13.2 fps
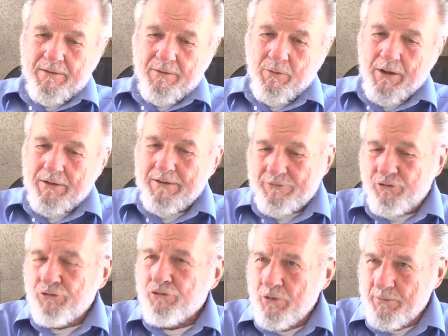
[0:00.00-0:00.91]
Well, let's
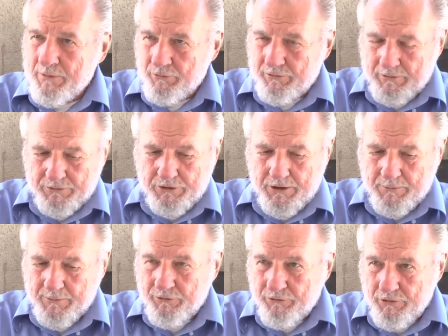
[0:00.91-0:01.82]
assume it was
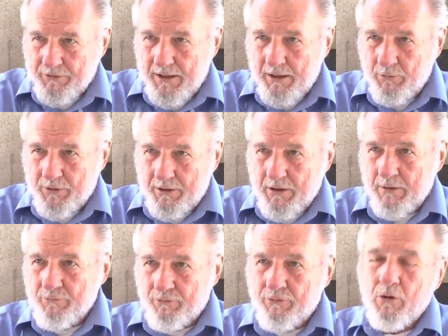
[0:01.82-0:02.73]
legitimate. So now we
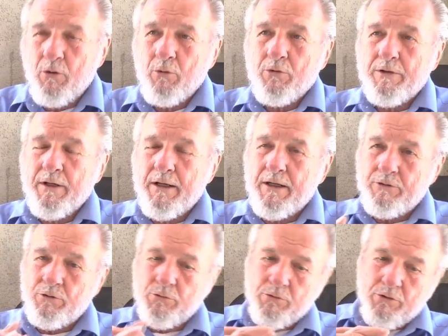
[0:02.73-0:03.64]
come forward
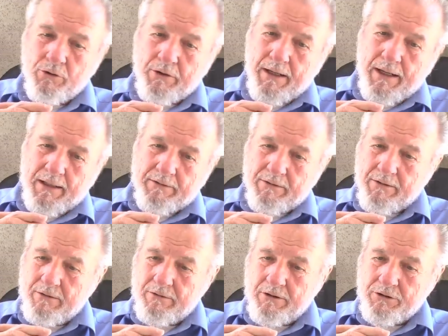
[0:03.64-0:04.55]
and you look at the
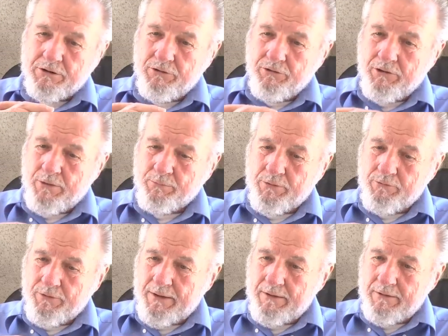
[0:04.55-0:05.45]
conditions that
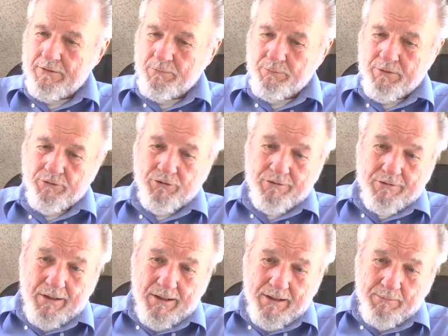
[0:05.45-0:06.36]
prevail at the present
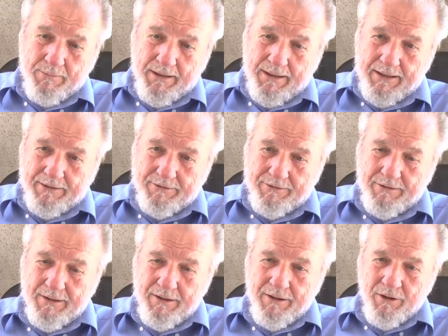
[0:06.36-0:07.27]
time, and
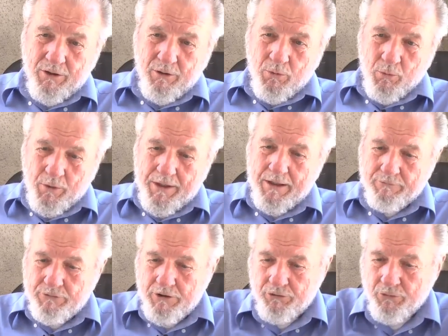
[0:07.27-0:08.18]
we
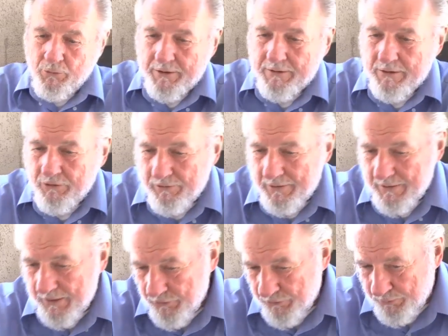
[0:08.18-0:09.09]
have just witnessed, and
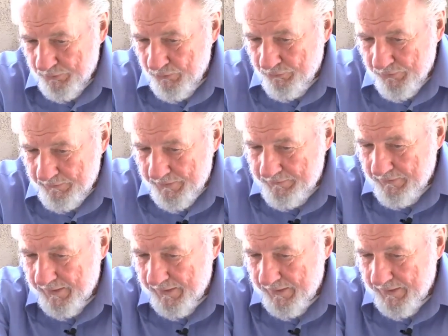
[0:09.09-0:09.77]
here's proof of it